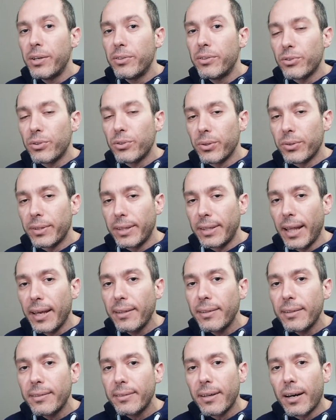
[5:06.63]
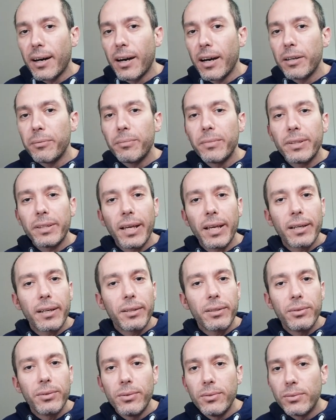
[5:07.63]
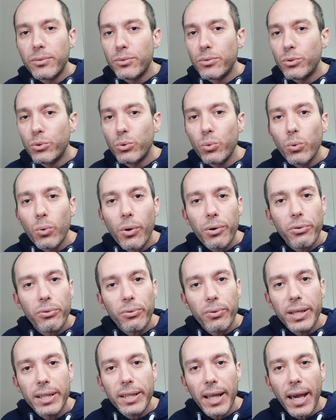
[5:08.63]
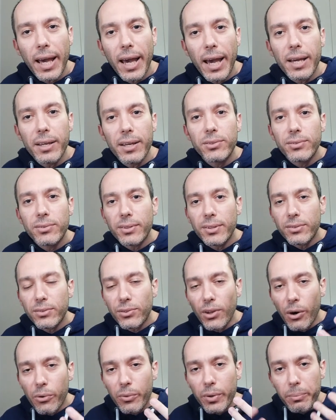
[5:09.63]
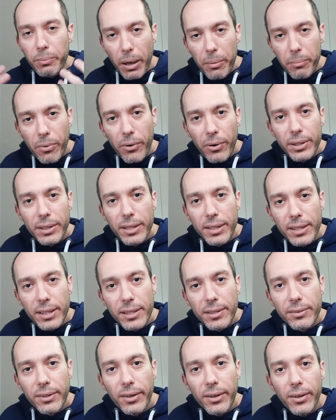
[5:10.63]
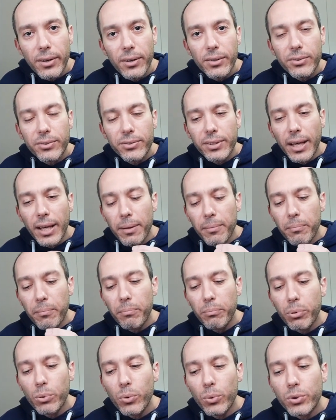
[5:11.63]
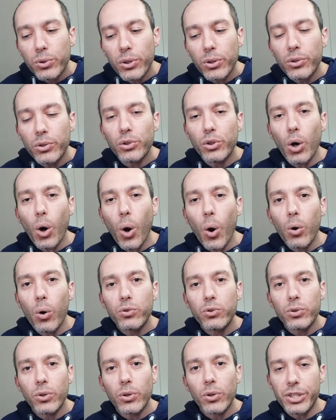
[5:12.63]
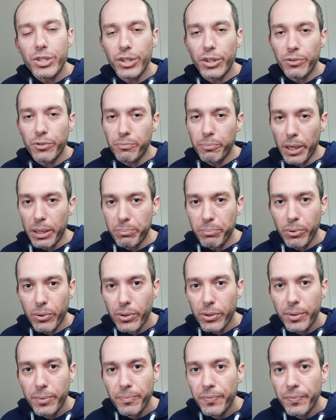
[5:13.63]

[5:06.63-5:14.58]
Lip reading: So take the time, take 2 or 3 days, start remembering the details and put those on a sheet of paper